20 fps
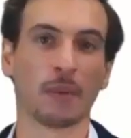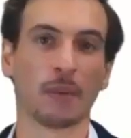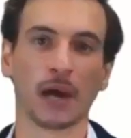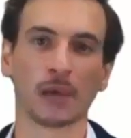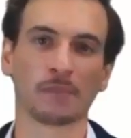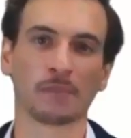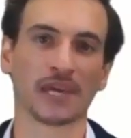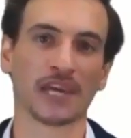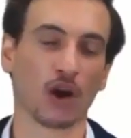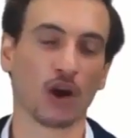by
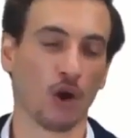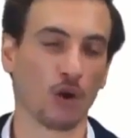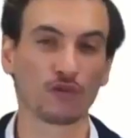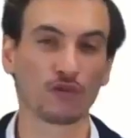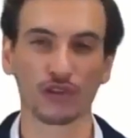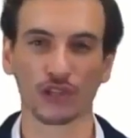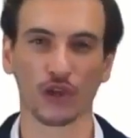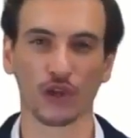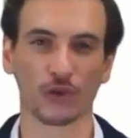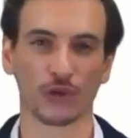being
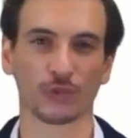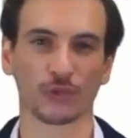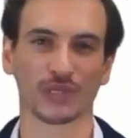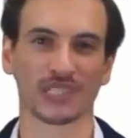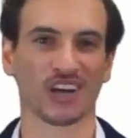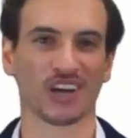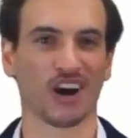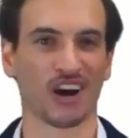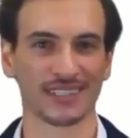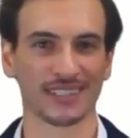overloaded
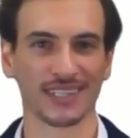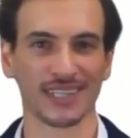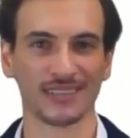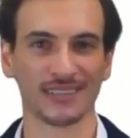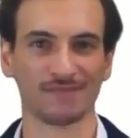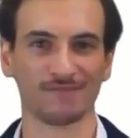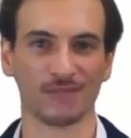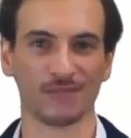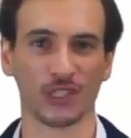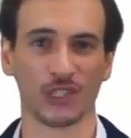with
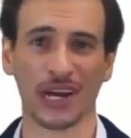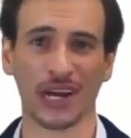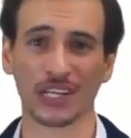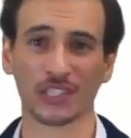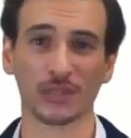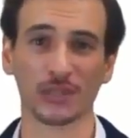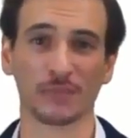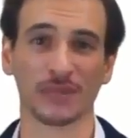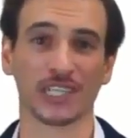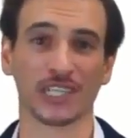content, you're
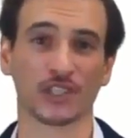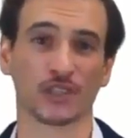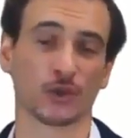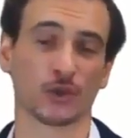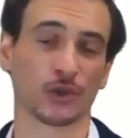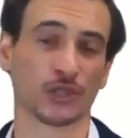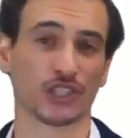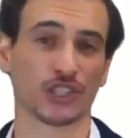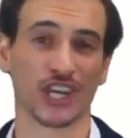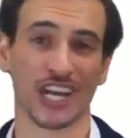actually being
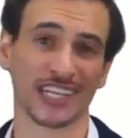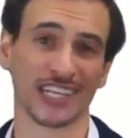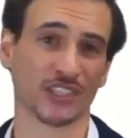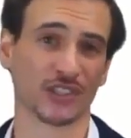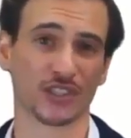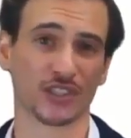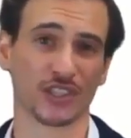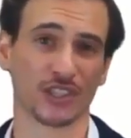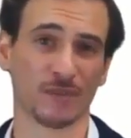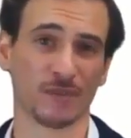
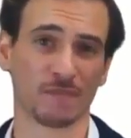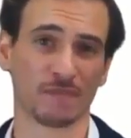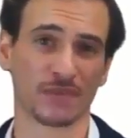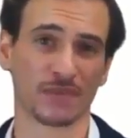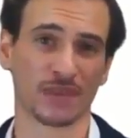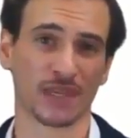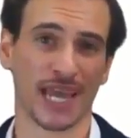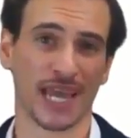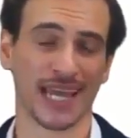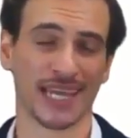shortchanged.
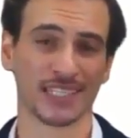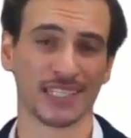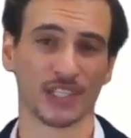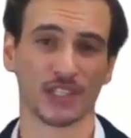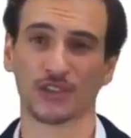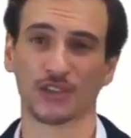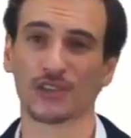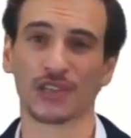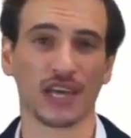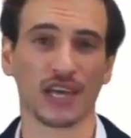And
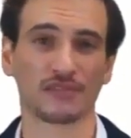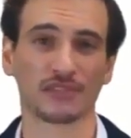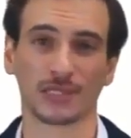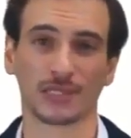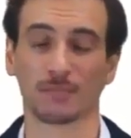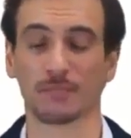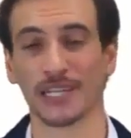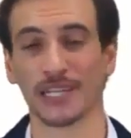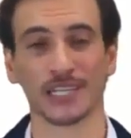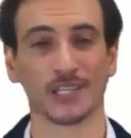you're left
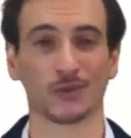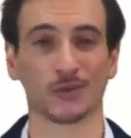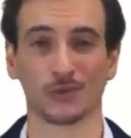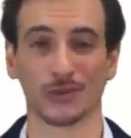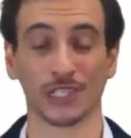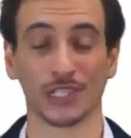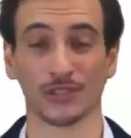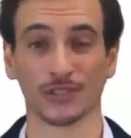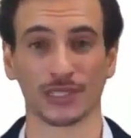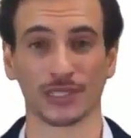spinning your
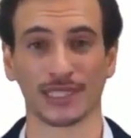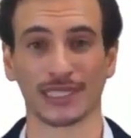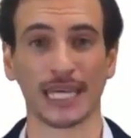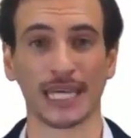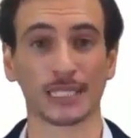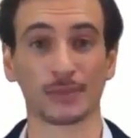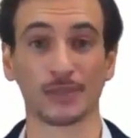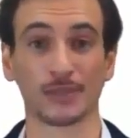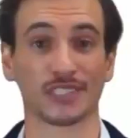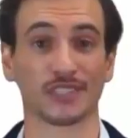wheels,
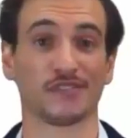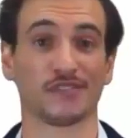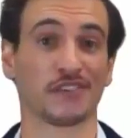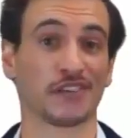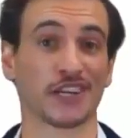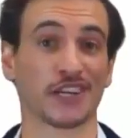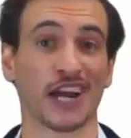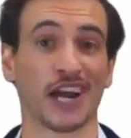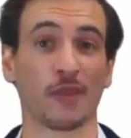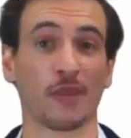desperate to
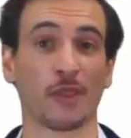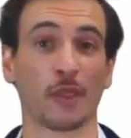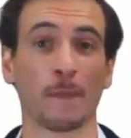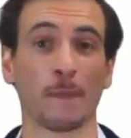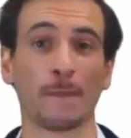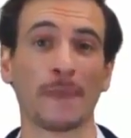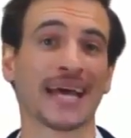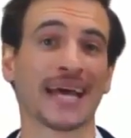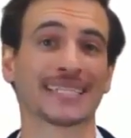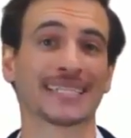figure out the
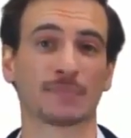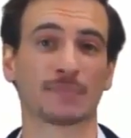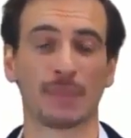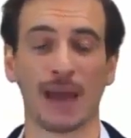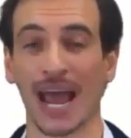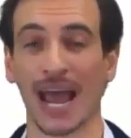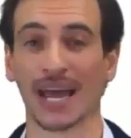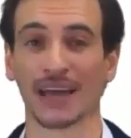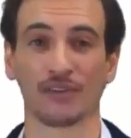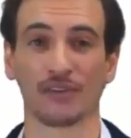best
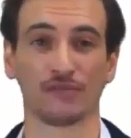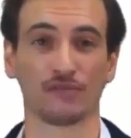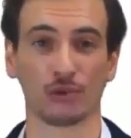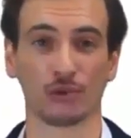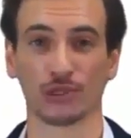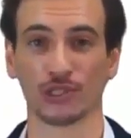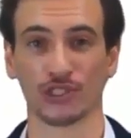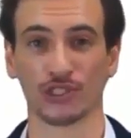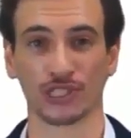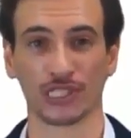path
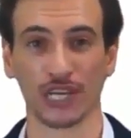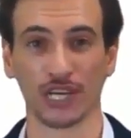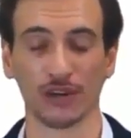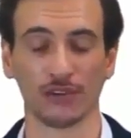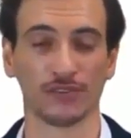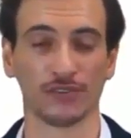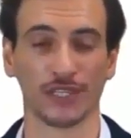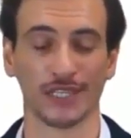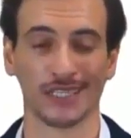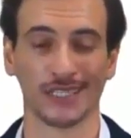for
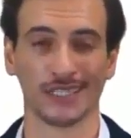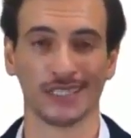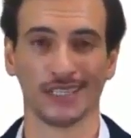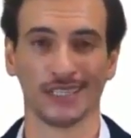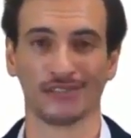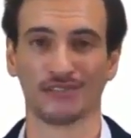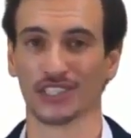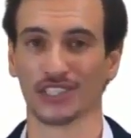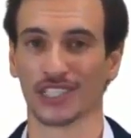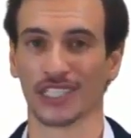yourself.
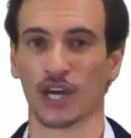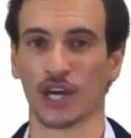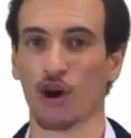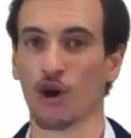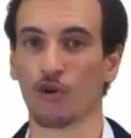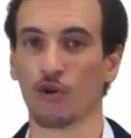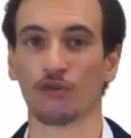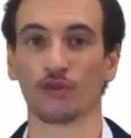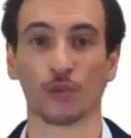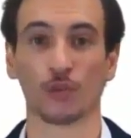Feeling
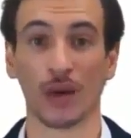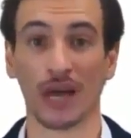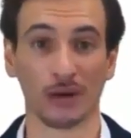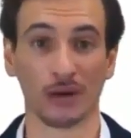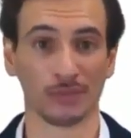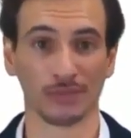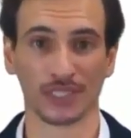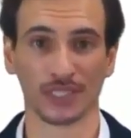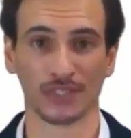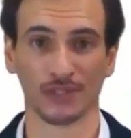
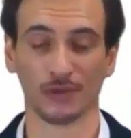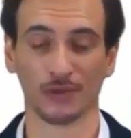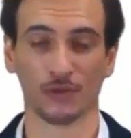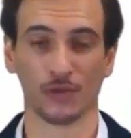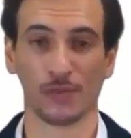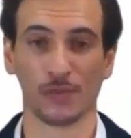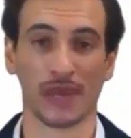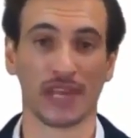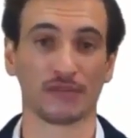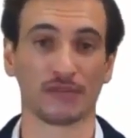overwhelmed, you
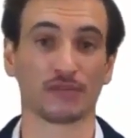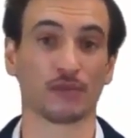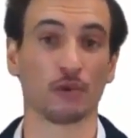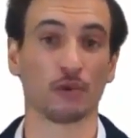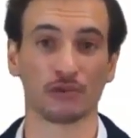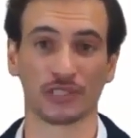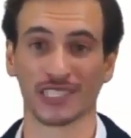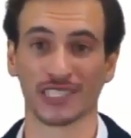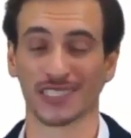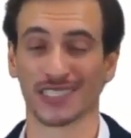remain
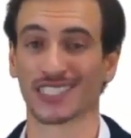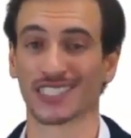frozen,